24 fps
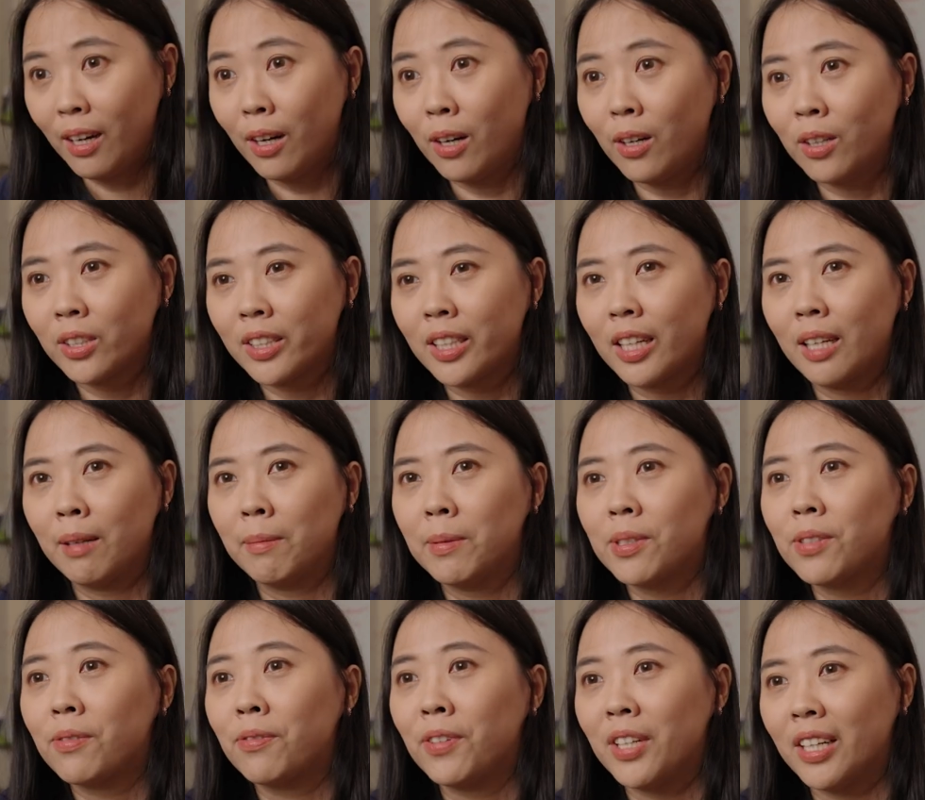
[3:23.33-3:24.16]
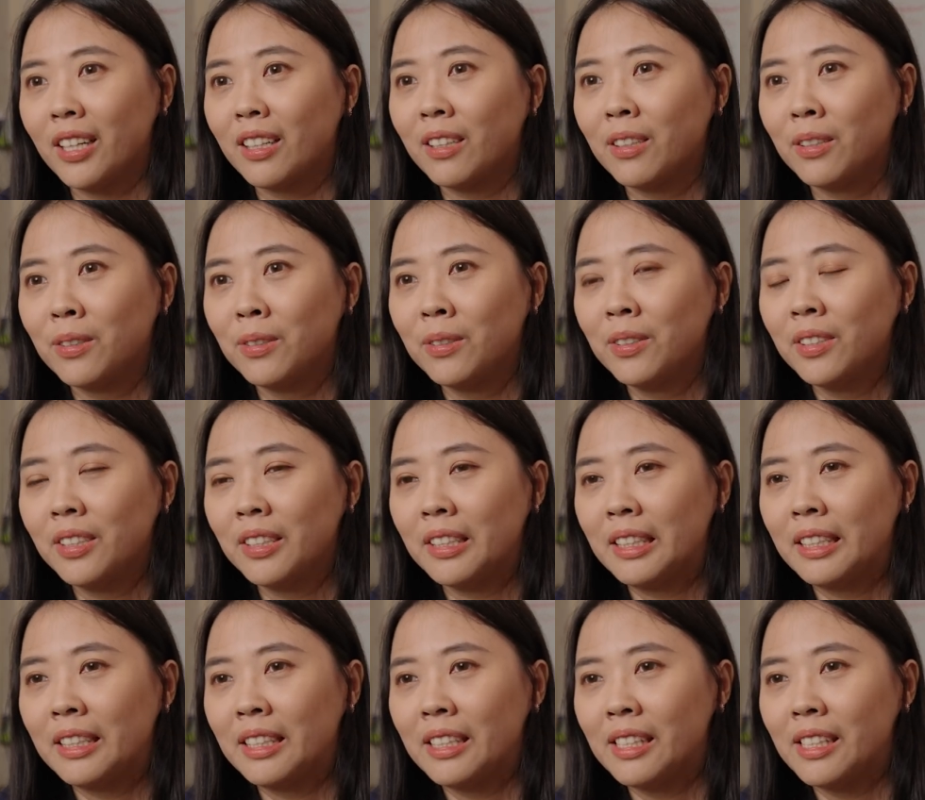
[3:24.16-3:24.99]
Autonomous vehicle
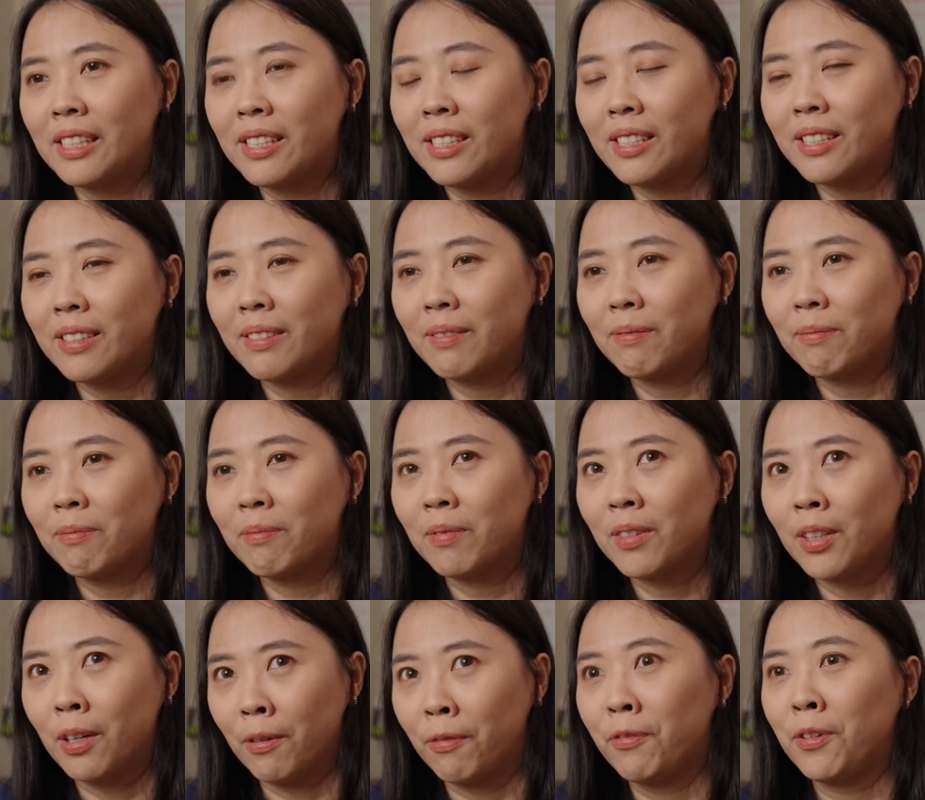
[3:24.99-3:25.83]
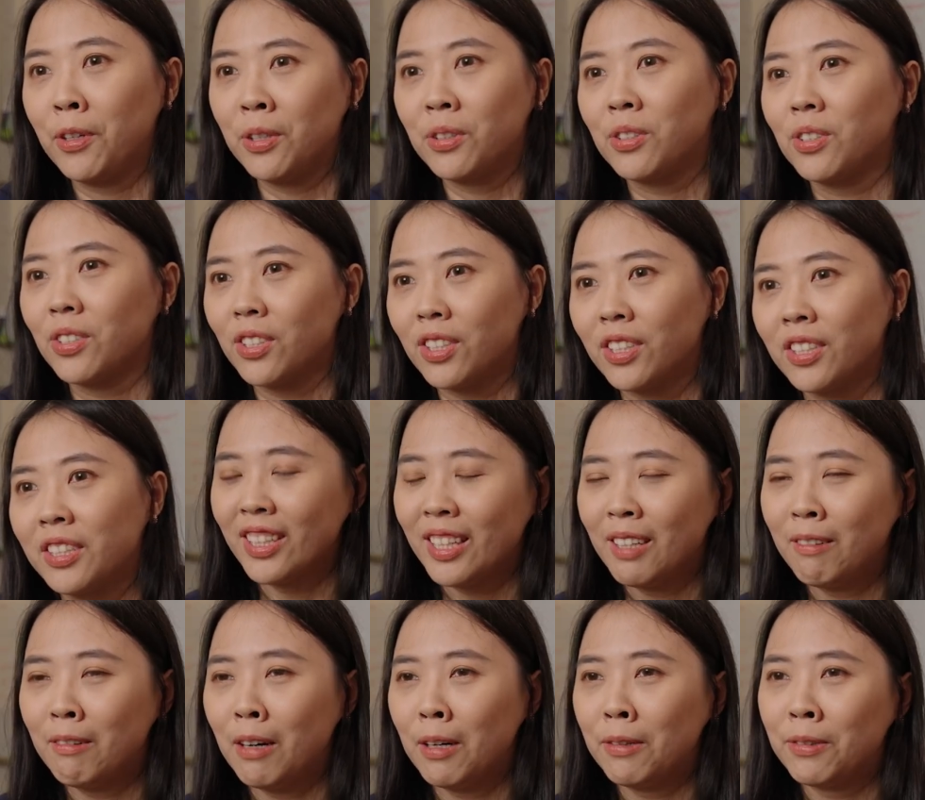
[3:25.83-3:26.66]
is the future.
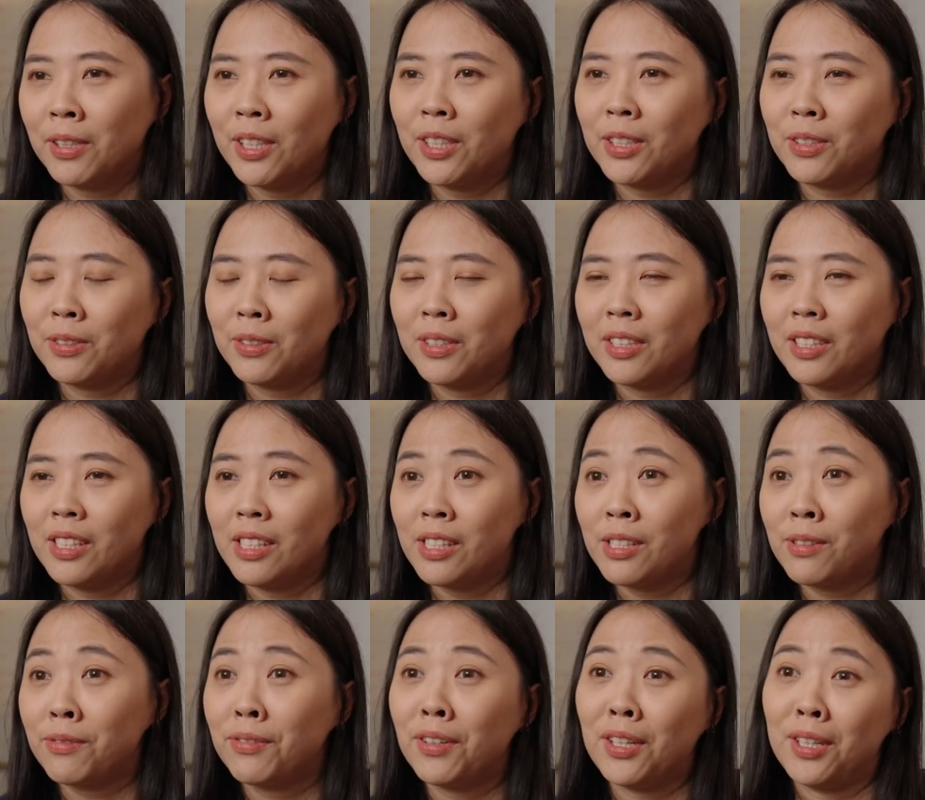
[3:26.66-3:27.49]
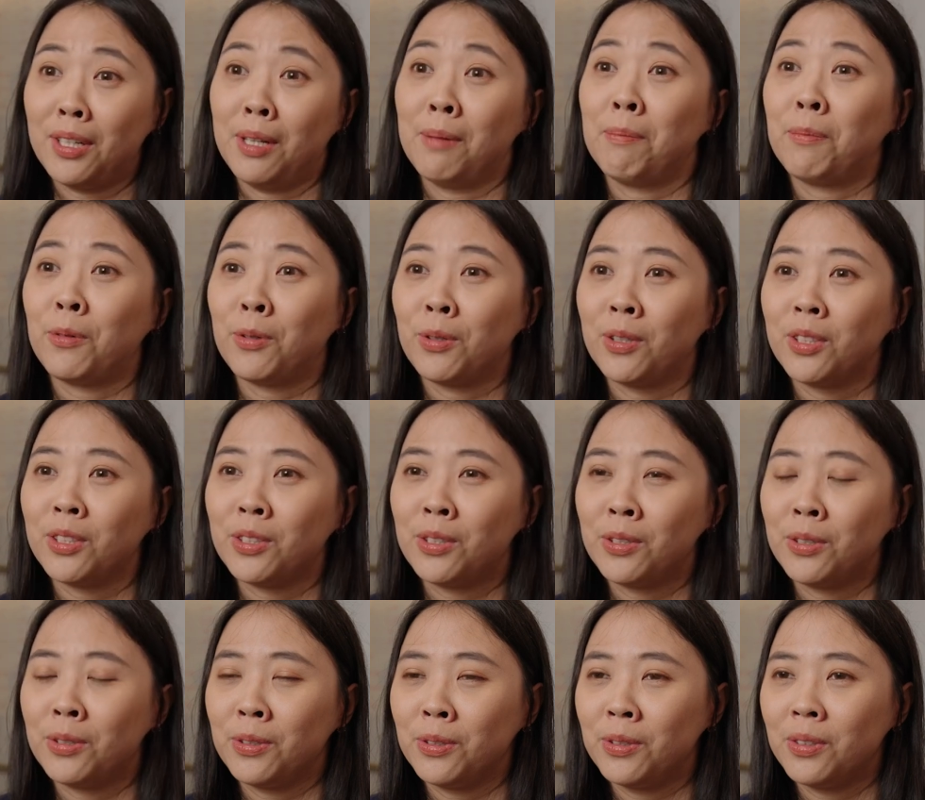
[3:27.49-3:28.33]
What we're doing is very important
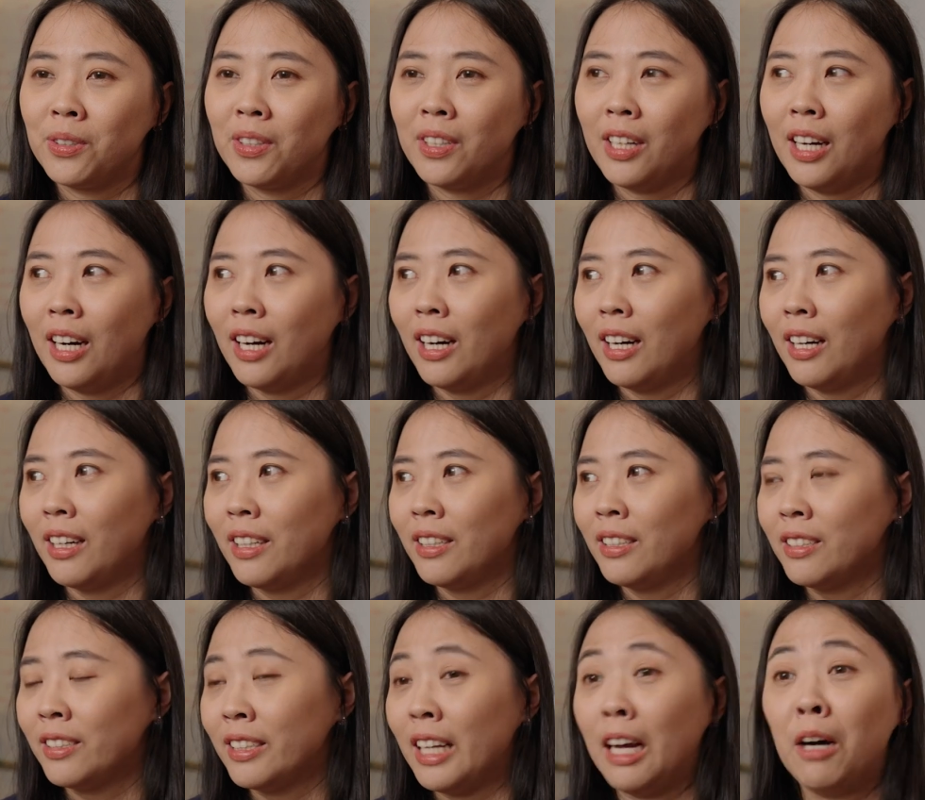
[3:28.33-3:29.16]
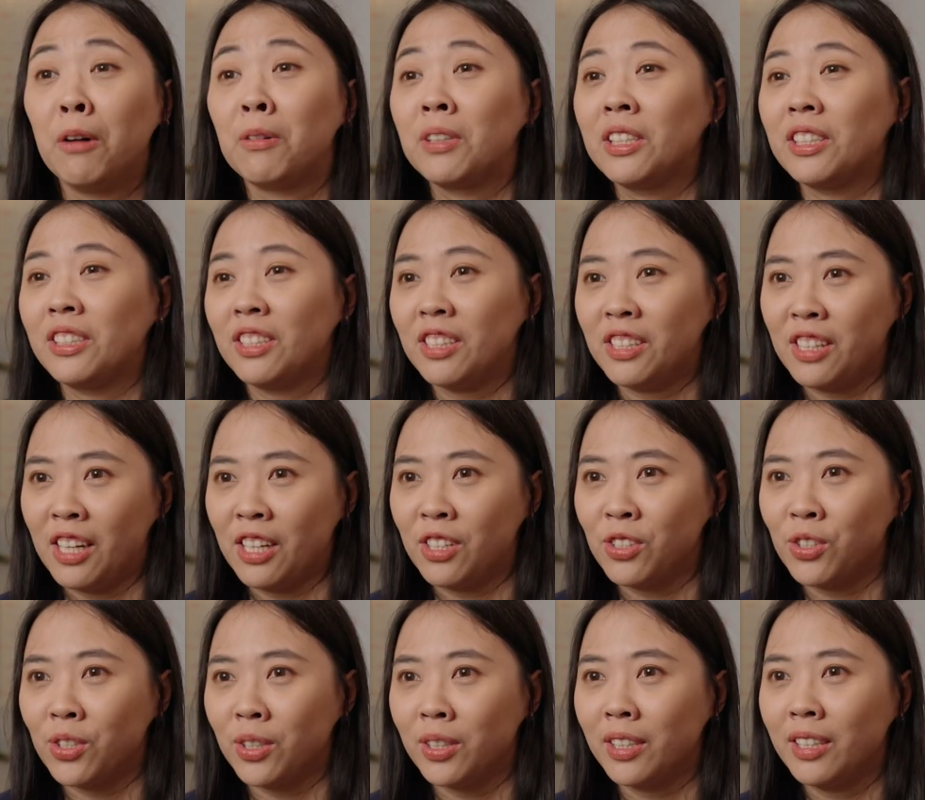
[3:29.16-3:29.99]
to not only the
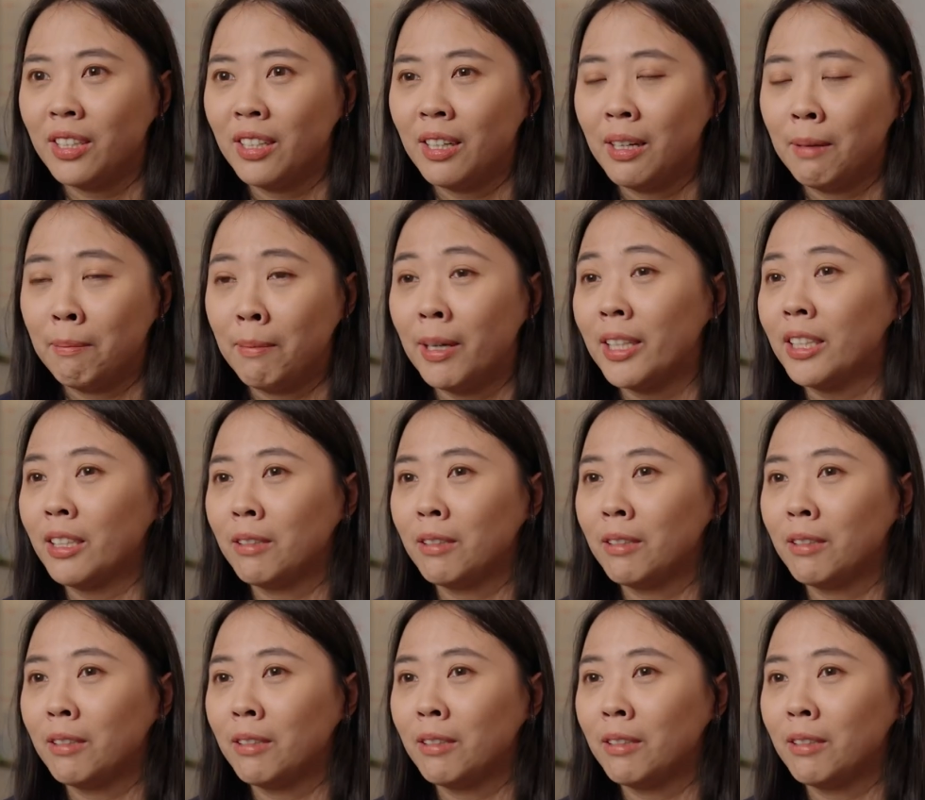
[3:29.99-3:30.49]
nation, but the